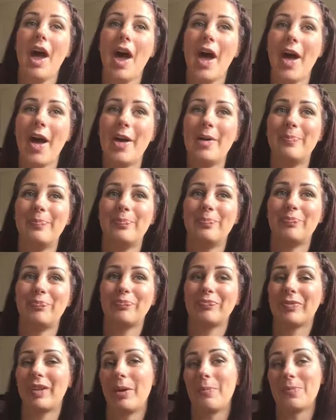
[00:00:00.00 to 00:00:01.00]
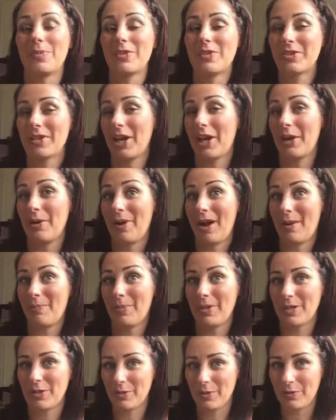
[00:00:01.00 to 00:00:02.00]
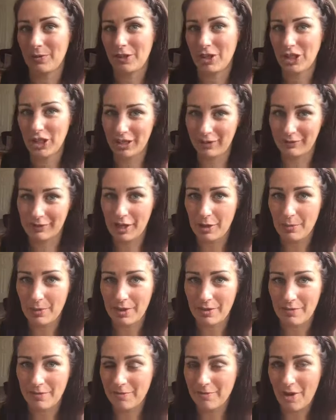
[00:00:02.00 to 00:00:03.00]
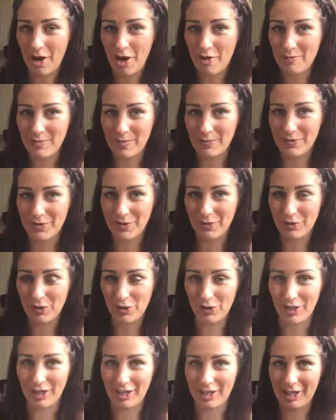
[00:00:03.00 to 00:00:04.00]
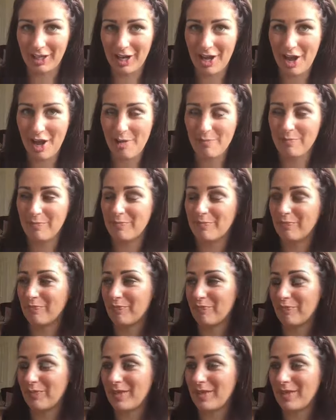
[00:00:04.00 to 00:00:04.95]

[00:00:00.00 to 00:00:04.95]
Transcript: I'm so happy to have achieved that within 5 months of joining.